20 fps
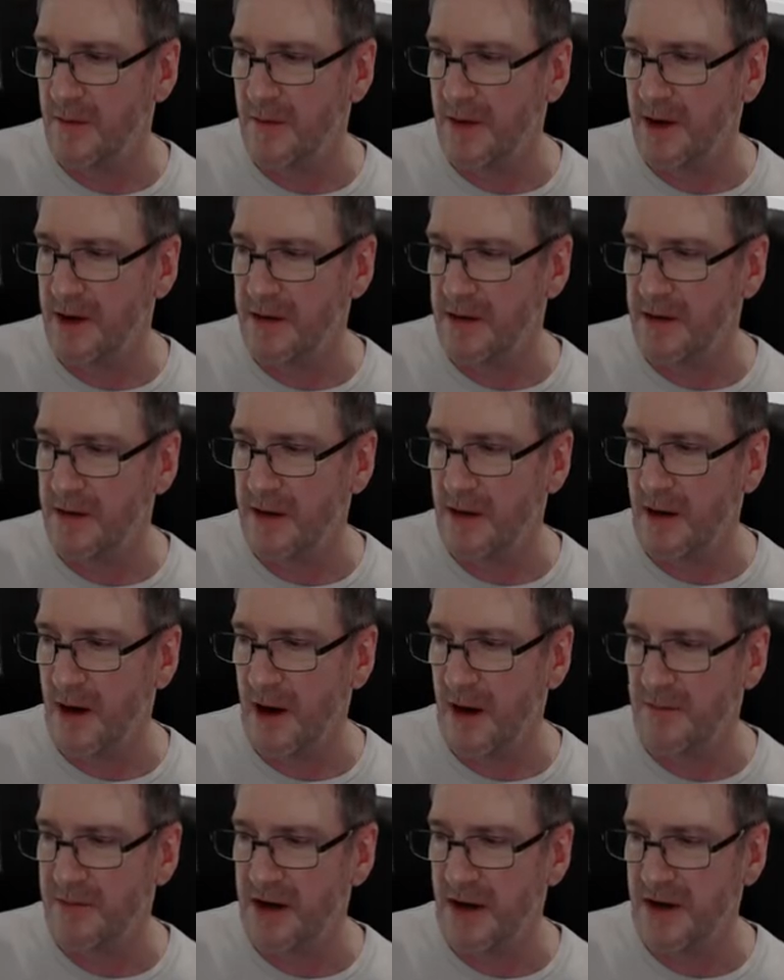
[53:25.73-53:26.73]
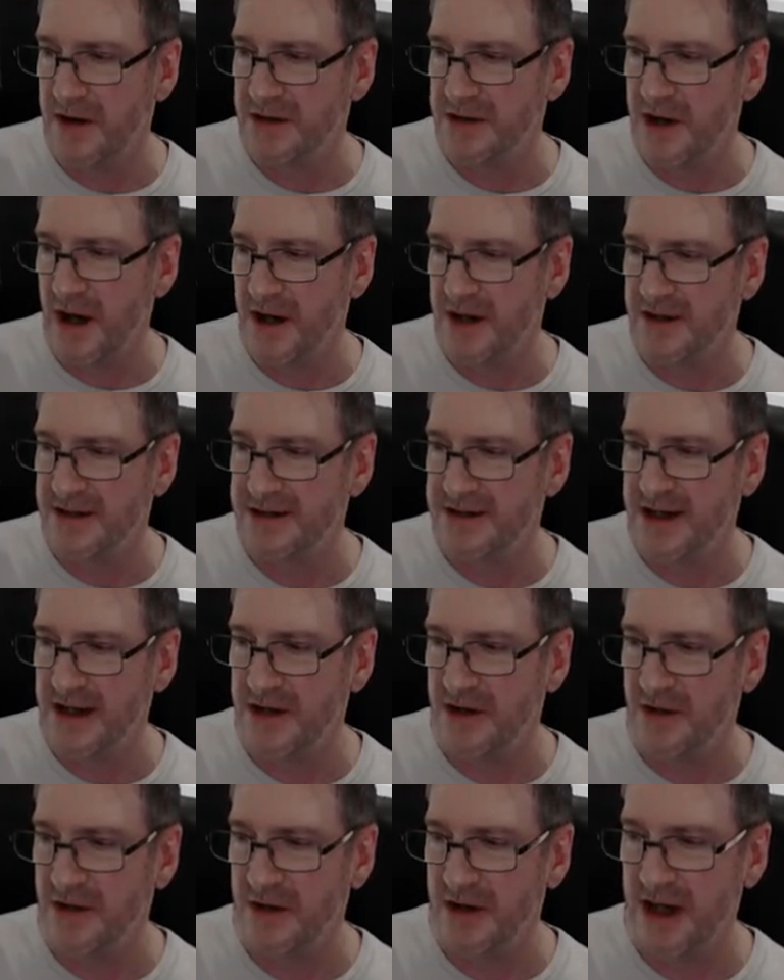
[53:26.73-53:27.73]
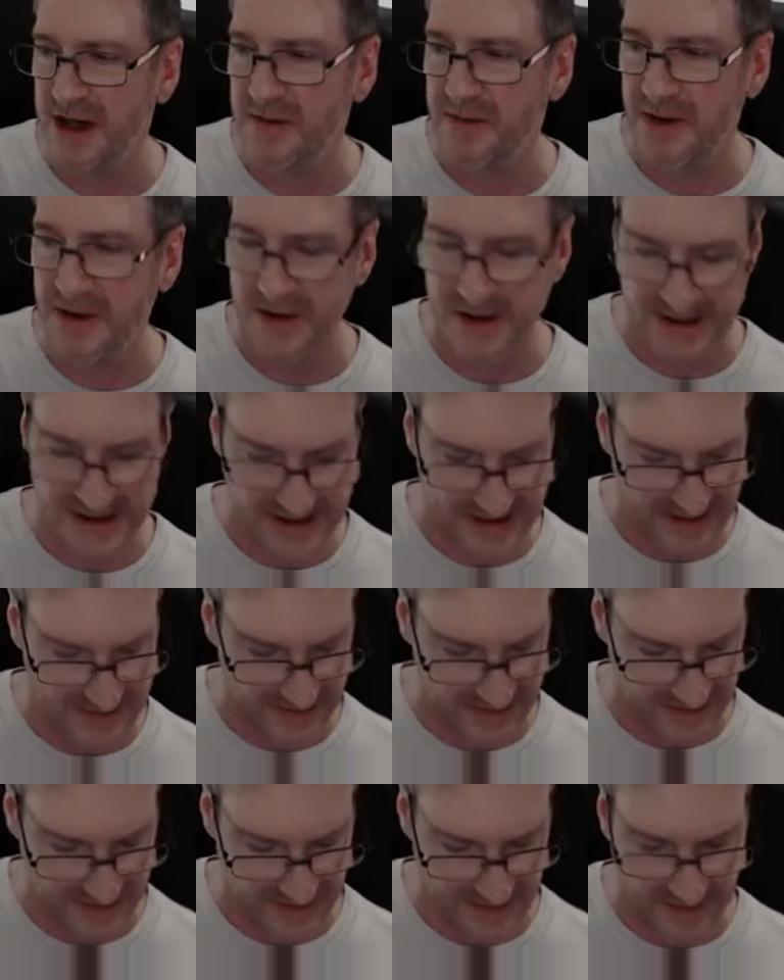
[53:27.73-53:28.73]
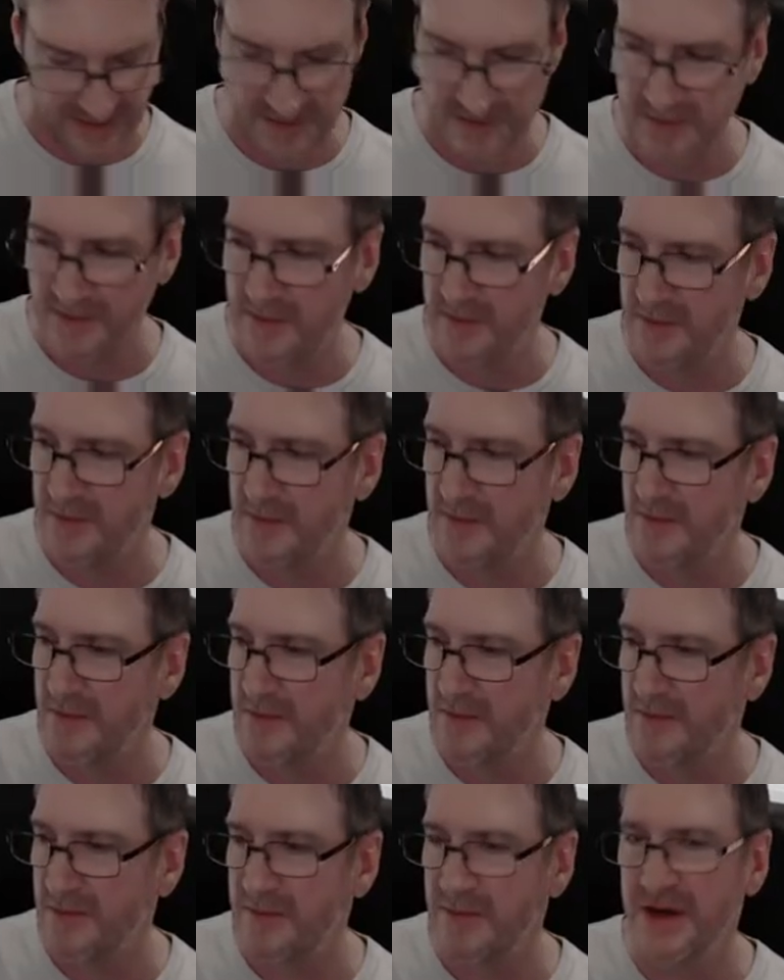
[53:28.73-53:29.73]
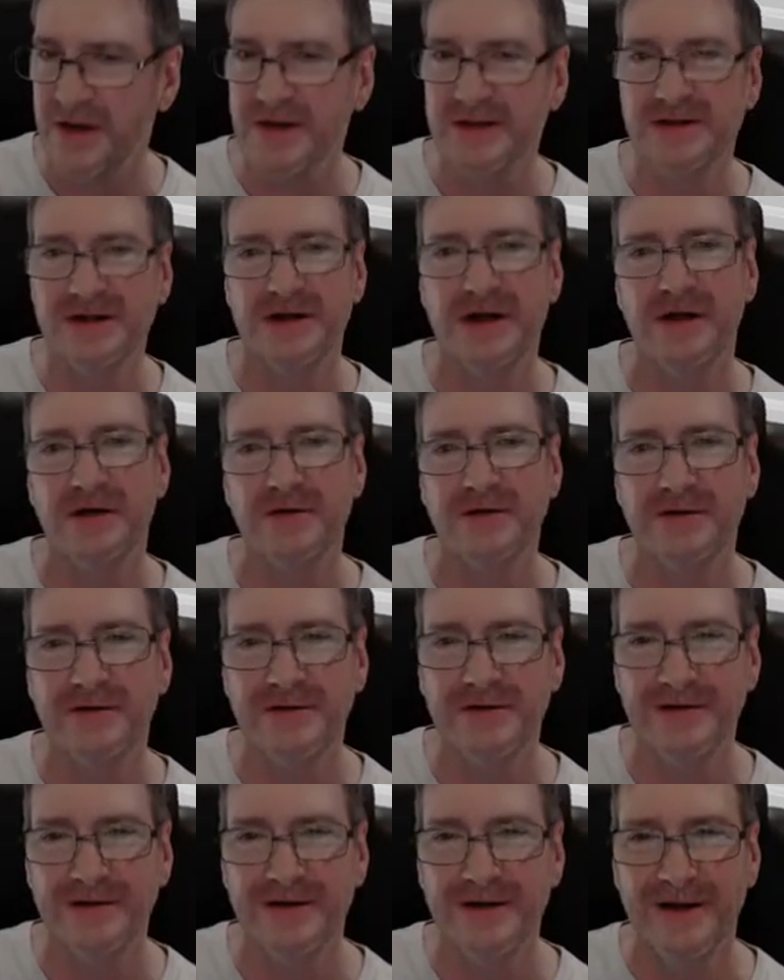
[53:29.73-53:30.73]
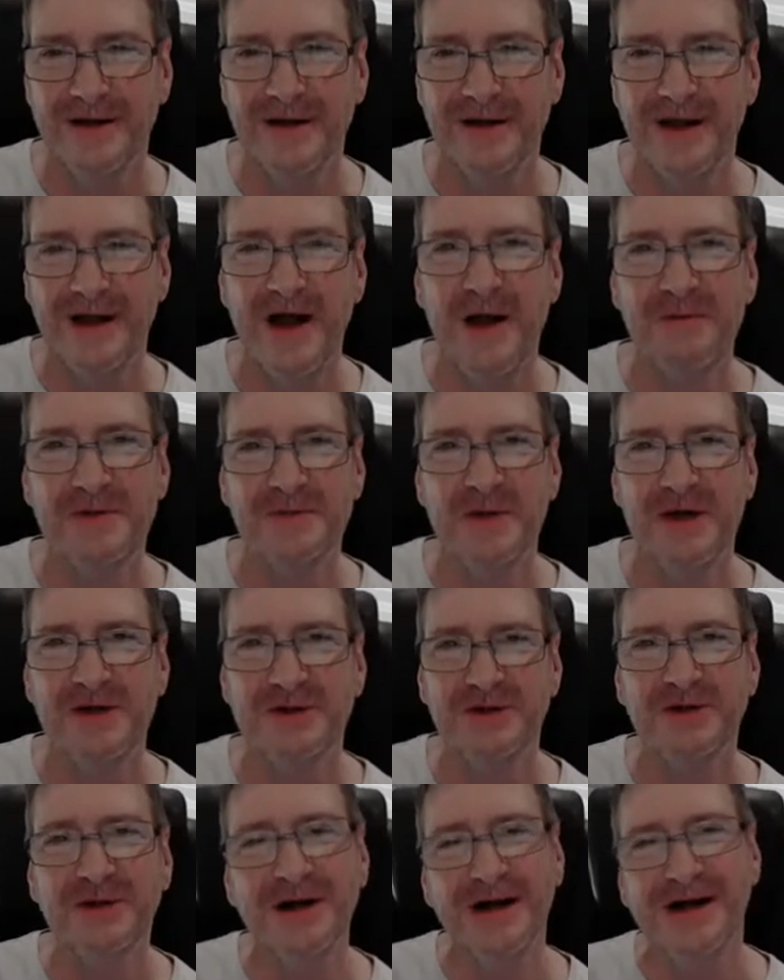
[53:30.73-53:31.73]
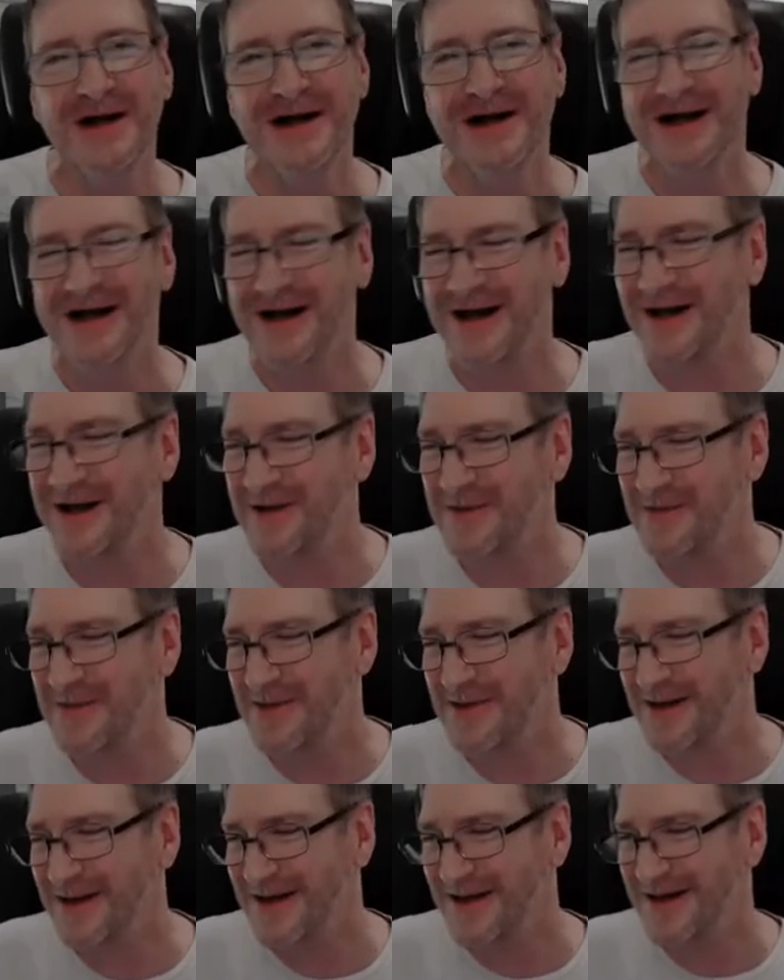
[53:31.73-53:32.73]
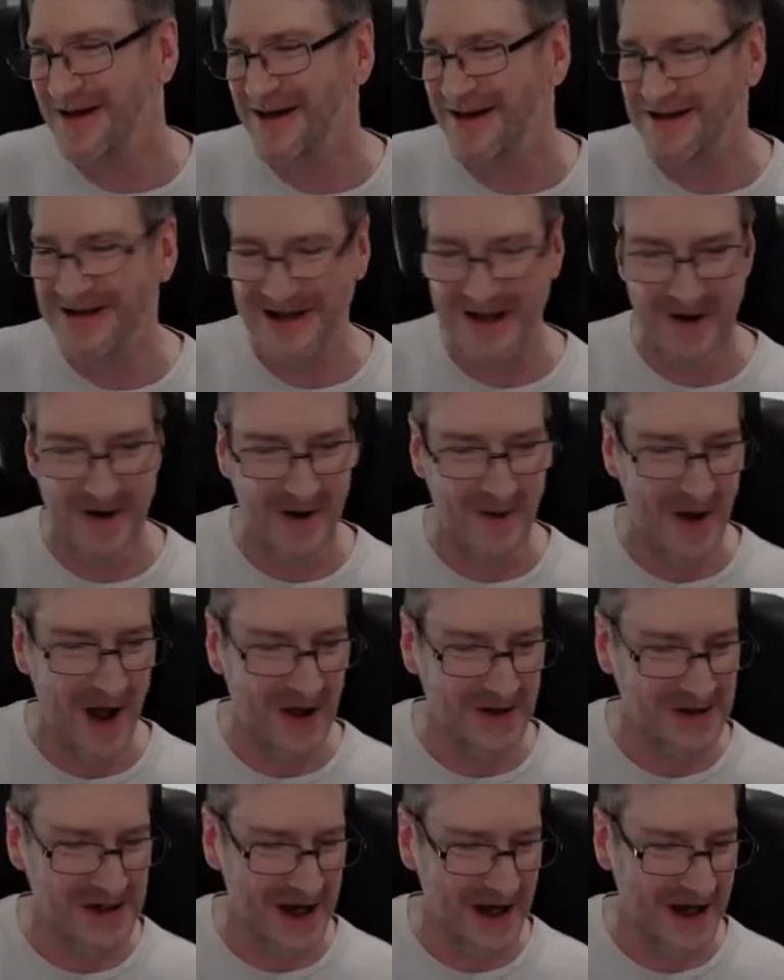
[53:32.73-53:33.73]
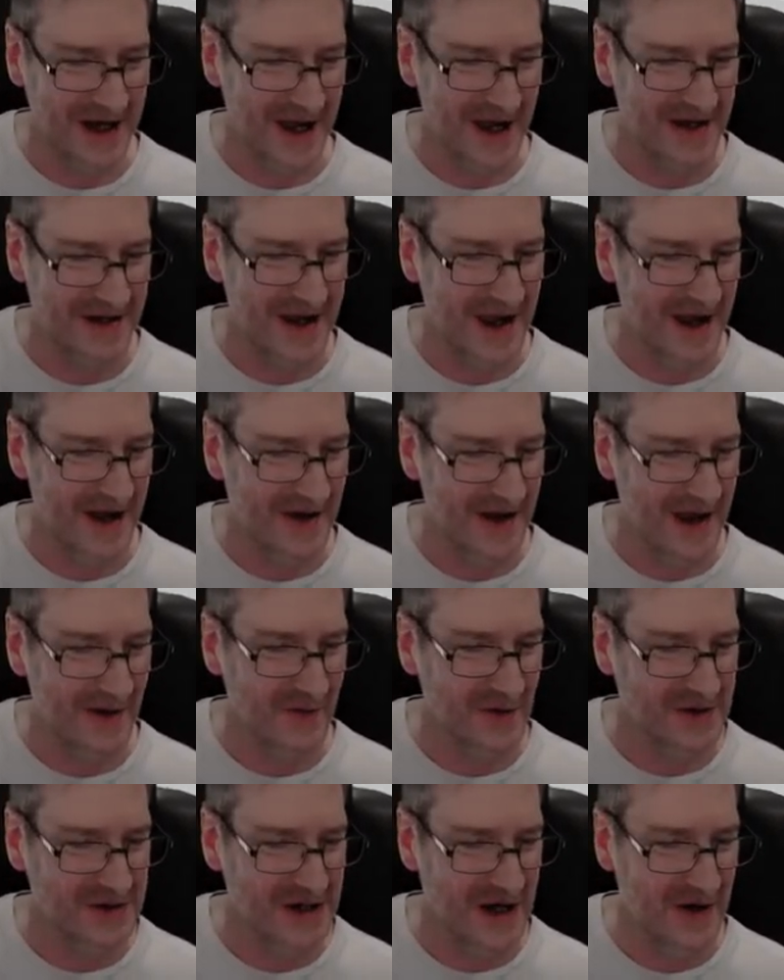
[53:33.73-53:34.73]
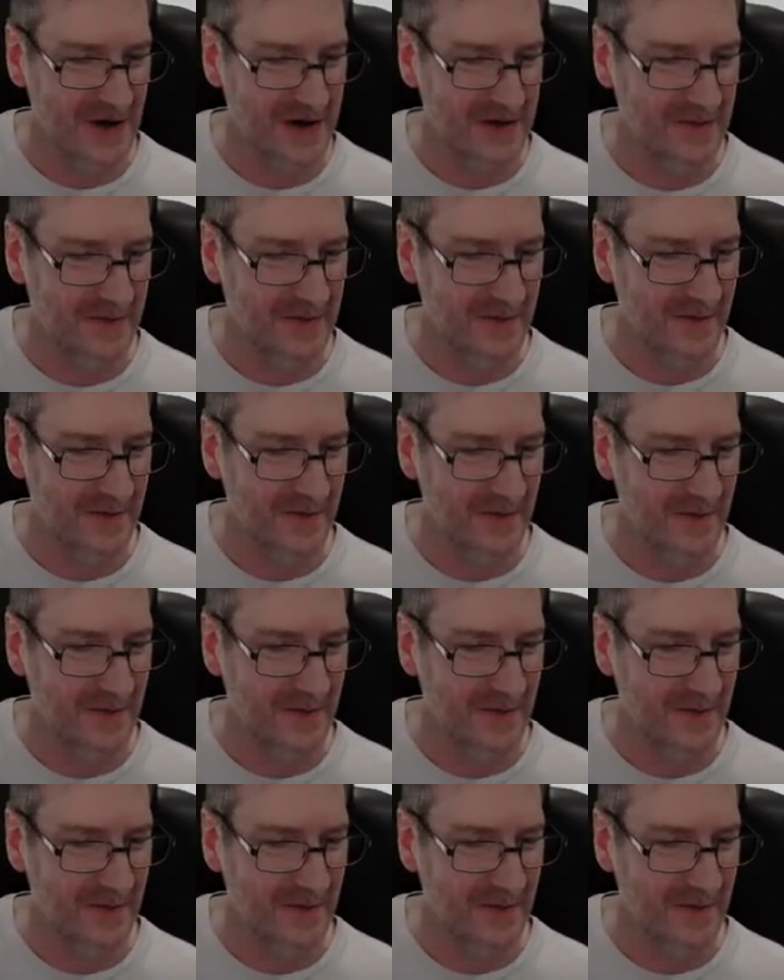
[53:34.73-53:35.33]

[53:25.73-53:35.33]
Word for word: but I'm going, I can see your link because, because you know, I'm special. Um, so I'll check it out now and we'll show it.